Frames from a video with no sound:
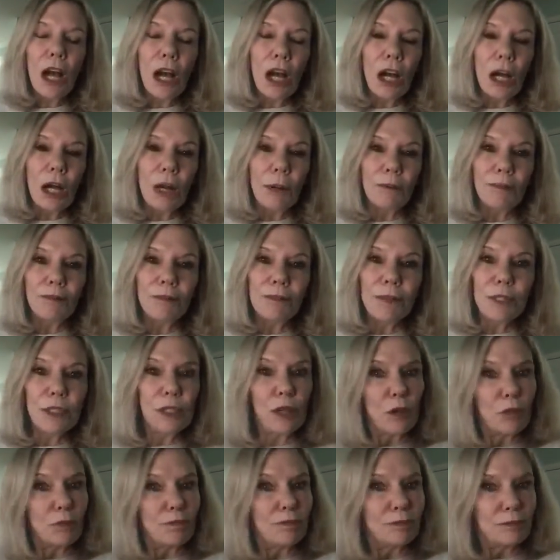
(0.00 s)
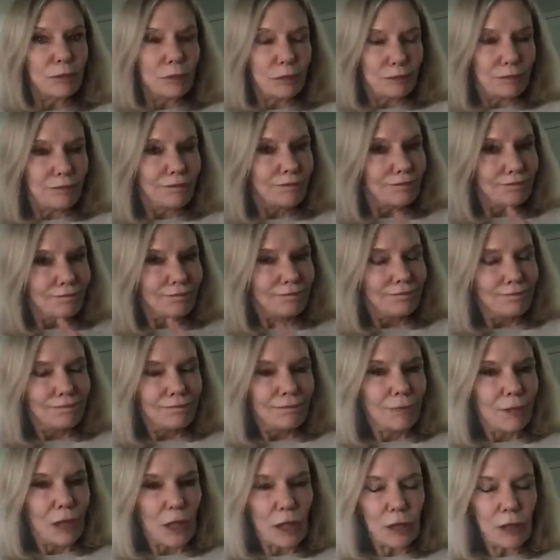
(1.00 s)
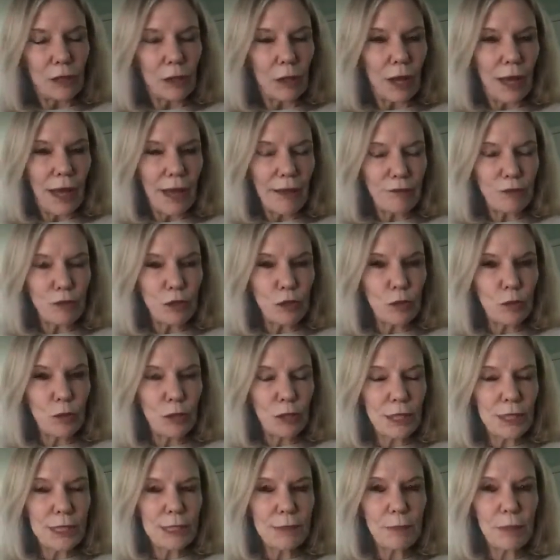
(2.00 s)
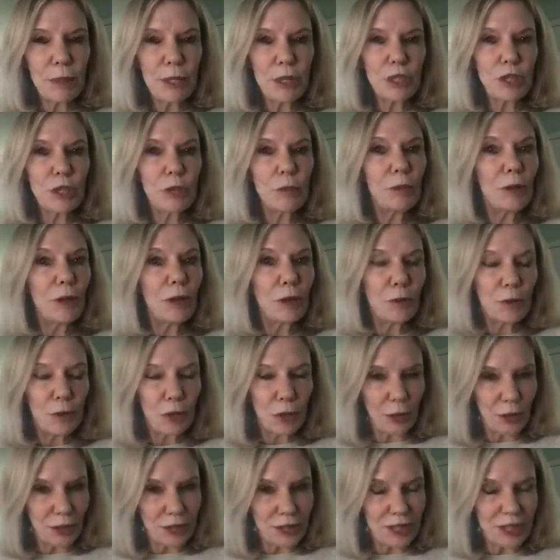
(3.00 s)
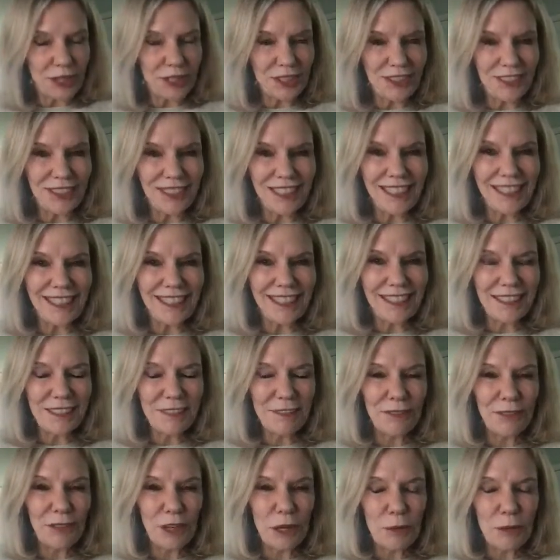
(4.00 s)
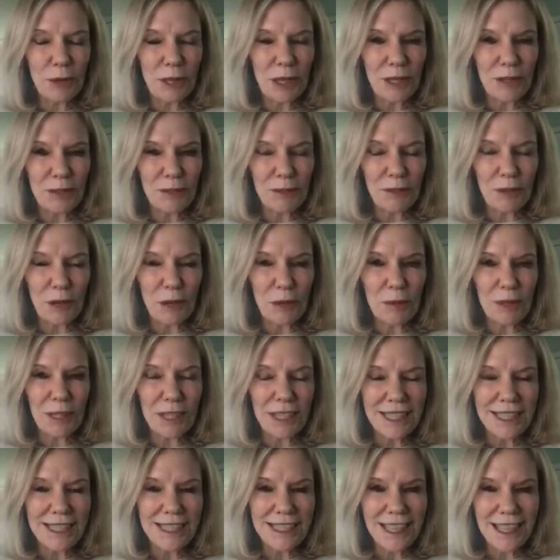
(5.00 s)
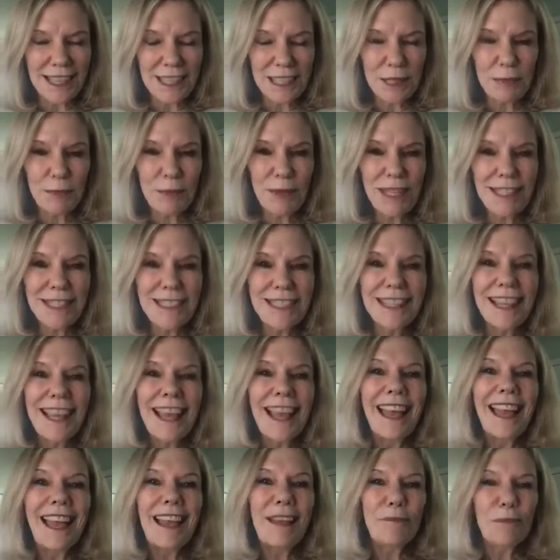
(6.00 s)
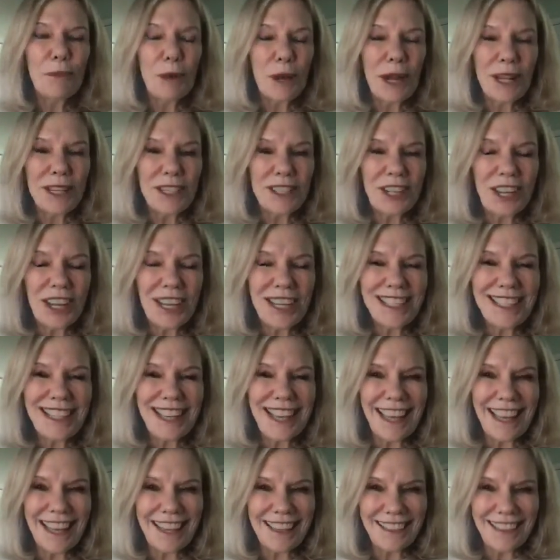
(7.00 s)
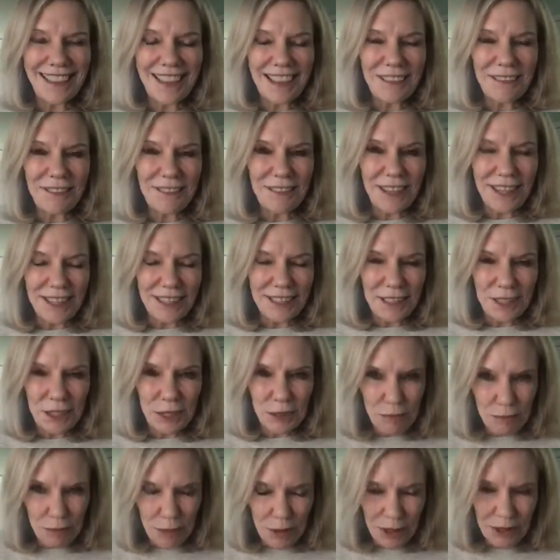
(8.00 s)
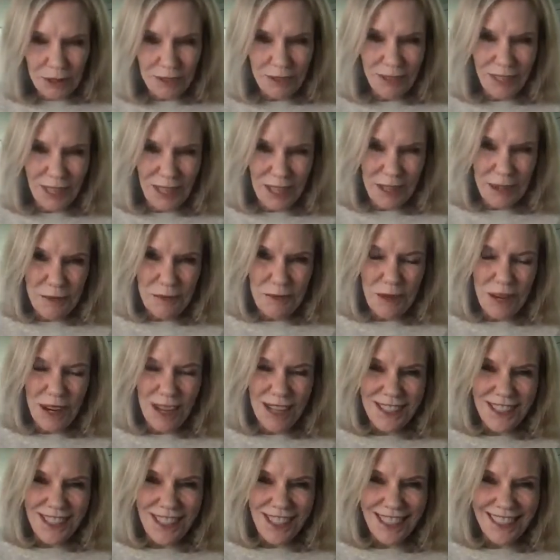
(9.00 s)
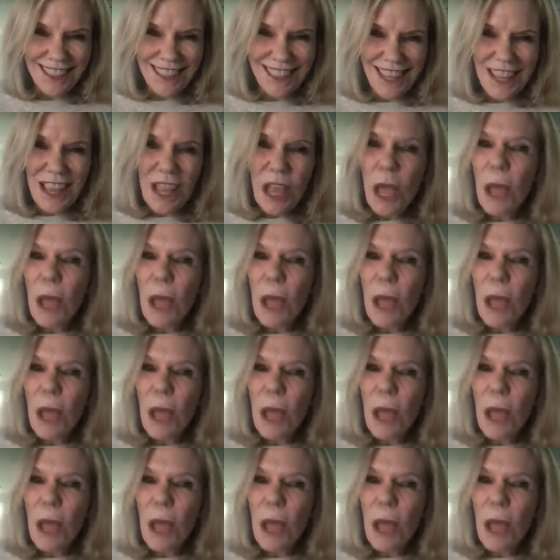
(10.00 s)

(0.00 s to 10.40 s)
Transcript: After the wordless picture book, we're going to do the informal and formal assessments project, and then finally the book flyer project.